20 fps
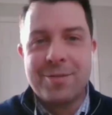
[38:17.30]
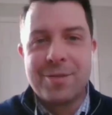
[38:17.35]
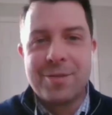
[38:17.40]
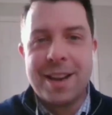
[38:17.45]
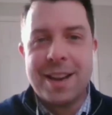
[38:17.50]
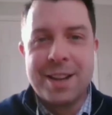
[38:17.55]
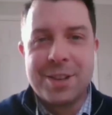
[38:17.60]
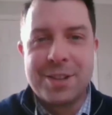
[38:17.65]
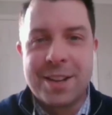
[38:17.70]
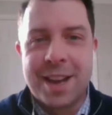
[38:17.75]

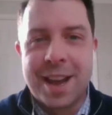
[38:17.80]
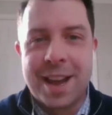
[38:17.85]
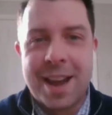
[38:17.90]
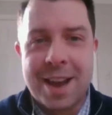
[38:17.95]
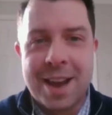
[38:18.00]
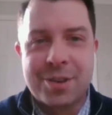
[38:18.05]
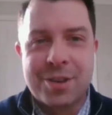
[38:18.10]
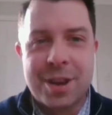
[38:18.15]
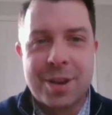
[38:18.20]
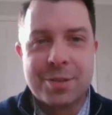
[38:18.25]
really is the get
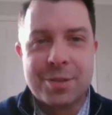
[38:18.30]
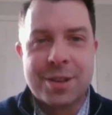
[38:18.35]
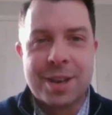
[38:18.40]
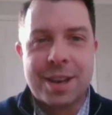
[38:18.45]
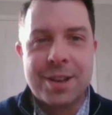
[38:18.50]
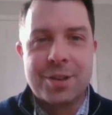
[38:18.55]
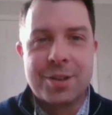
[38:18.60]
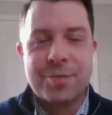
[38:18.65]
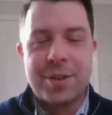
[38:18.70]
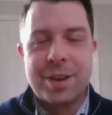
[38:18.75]
out of jail
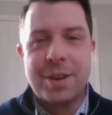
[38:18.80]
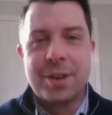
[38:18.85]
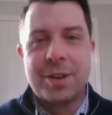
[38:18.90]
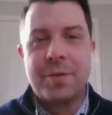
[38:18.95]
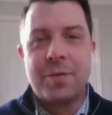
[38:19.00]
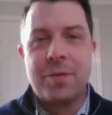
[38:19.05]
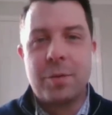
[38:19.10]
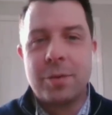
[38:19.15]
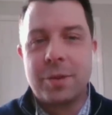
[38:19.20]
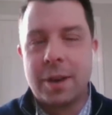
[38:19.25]
stakes. Really
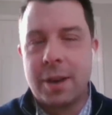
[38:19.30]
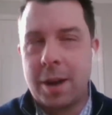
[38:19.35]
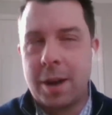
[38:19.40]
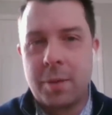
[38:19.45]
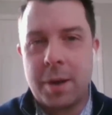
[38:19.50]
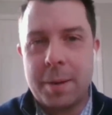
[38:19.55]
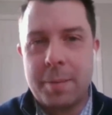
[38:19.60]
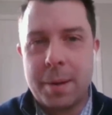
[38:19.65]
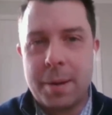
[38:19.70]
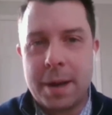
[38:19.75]
looking forward to that
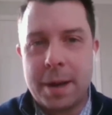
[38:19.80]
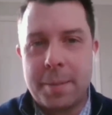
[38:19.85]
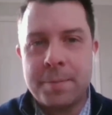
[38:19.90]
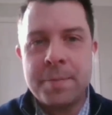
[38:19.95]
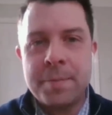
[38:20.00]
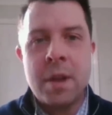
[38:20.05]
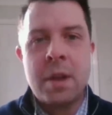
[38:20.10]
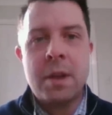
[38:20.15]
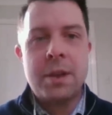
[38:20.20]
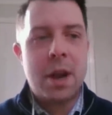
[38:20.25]
one. But
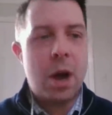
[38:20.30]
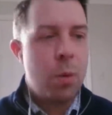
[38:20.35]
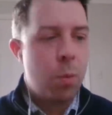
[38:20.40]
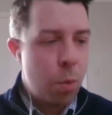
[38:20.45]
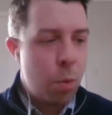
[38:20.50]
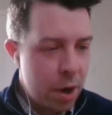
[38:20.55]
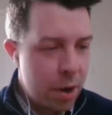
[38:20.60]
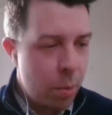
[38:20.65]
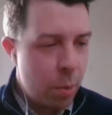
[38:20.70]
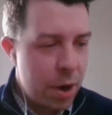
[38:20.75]
no,
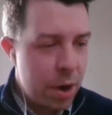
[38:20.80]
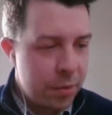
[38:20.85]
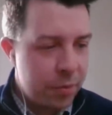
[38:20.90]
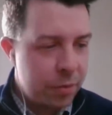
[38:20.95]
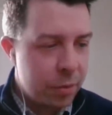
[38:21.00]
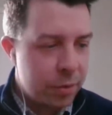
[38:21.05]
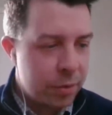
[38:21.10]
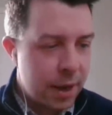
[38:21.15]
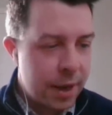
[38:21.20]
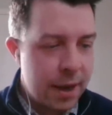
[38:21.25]
what a
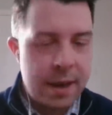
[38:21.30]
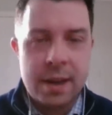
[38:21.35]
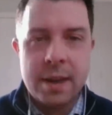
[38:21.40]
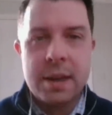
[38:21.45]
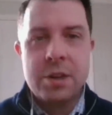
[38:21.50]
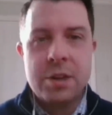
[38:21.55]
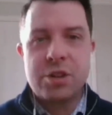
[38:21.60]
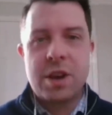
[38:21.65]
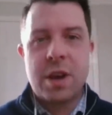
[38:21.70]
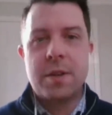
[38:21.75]
wonderful day.
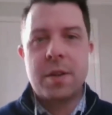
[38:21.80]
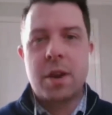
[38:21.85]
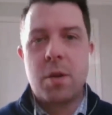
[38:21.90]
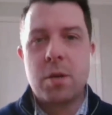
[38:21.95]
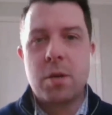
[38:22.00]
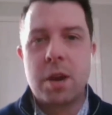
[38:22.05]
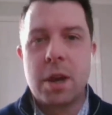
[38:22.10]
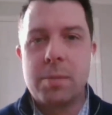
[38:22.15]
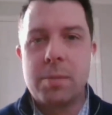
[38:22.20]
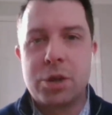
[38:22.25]
Cheltenham
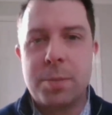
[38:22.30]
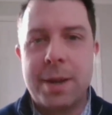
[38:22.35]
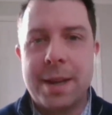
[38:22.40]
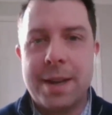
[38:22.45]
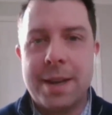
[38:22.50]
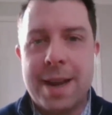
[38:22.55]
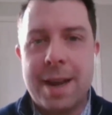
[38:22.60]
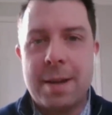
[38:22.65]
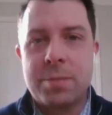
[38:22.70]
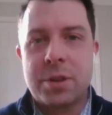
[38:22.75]
Gold Cup should be
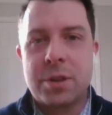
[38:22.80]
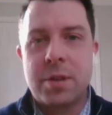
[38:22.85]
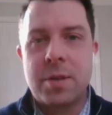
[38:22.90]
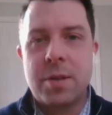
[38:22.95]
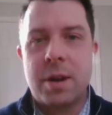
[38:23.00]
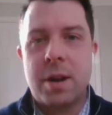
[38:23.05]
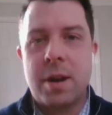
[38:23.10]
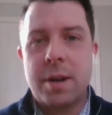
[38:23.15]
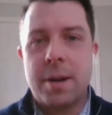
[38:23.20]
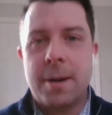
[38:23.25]
an absolute
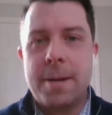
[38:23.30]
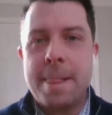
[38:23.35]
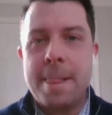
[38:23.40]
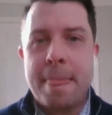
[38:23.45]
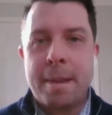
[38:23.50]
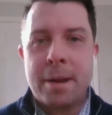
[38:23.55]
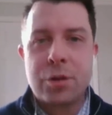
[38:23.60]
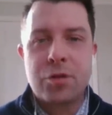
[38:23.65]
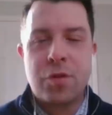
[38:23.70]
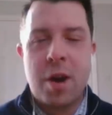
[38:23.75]
highlight.
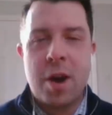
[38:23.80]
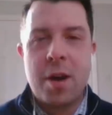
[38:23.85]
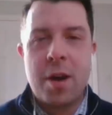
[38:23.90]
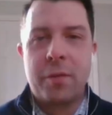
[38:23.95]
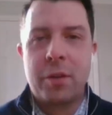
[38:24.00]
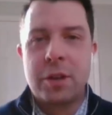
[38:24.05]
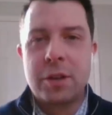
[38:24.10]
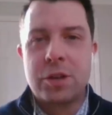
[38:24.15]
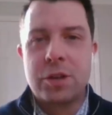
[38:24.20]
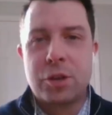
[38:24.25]

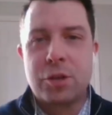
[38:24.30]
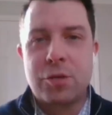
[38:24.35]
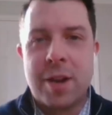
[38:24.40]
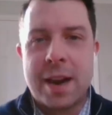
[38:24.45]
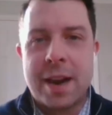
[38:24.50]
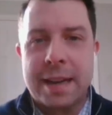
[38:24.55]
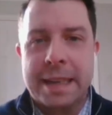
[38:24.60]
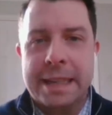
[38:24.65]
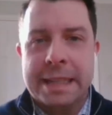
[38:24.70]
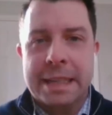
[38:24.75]
Triumph looks a
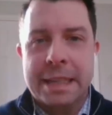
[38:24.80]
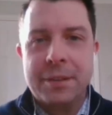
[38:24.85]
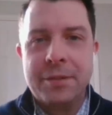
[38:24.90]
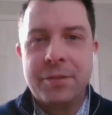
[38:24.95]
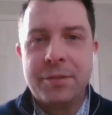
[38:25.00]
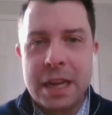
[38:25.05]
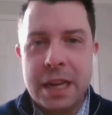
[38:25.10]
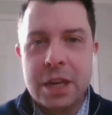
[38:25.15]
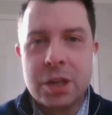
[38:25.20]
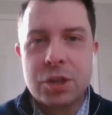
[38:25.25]
cracker.
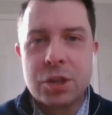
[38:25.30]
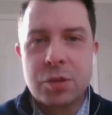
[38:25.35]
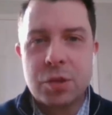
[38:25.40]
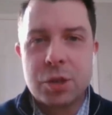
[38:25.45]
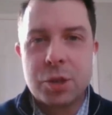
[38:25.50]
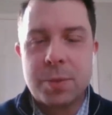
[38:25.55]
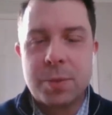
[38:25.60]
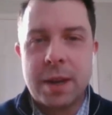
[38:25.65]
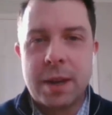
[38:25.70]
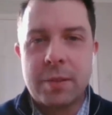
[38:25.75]
Fingers
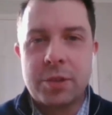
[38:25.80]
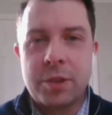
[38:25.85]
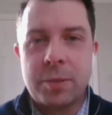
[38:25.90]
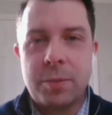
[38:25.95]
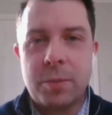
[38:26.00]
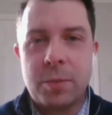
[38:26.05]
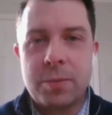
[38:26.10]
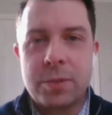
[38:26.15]
crossed we have some